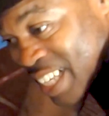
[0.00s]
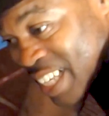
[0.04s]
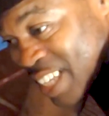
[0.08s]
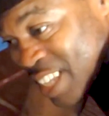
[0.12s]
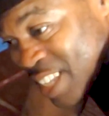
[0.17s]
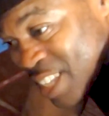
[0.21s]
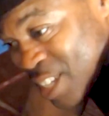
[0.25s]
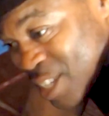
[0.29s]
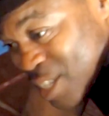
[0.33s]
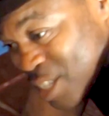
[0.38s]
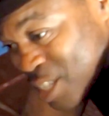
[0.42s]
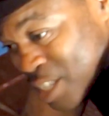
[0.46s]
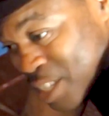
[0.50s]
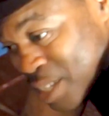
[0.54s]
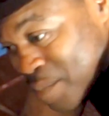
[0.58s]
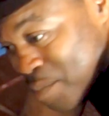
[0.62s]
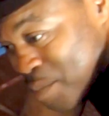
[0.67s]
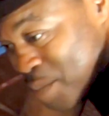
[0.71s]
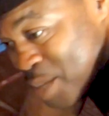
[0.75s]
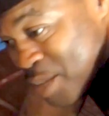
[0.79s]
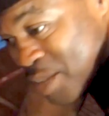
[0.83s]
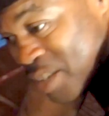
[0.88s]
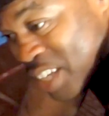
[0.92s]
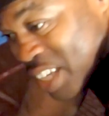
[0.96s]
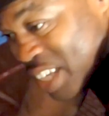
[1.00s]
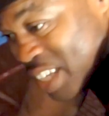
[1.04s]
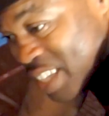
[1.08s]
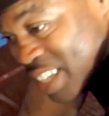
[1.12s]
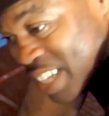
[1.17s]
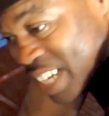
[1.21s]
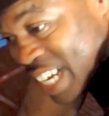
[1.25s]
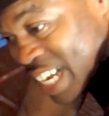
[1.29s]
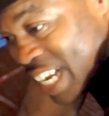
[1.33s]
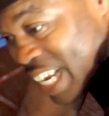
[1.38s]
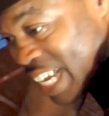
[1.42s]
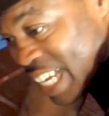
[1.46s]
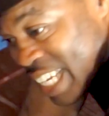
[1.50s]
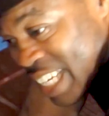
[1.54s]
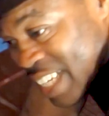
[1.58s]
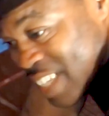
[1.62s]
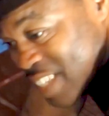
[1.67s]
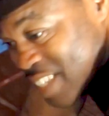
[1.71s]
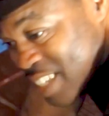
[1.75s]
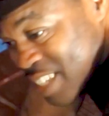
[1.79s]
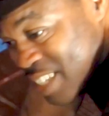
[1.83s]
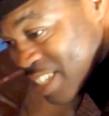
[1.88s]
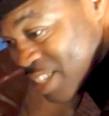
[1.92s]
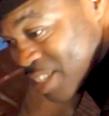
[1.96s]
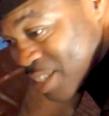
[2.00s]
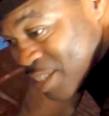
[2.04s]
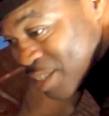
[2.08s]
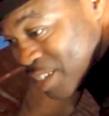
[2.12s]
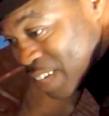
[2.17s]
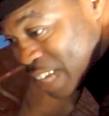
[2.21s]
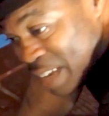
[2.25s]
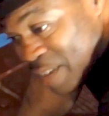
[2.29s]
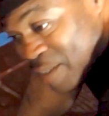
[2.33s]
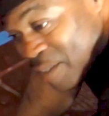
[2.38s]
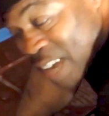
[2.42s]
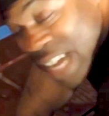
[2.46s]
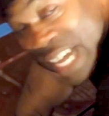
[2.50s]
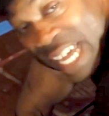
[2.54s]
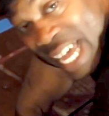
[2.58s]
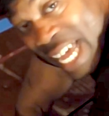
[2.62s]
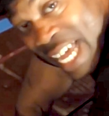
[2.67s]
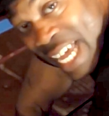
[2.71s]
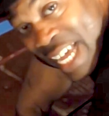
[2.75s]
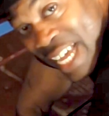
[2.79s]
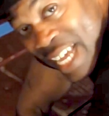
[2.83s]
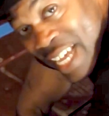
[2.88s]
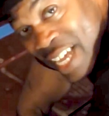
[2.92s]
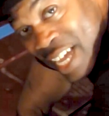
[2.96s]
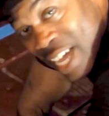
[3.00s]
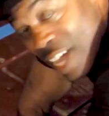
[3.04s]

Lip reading: There's some music that I like listening to, like reggae.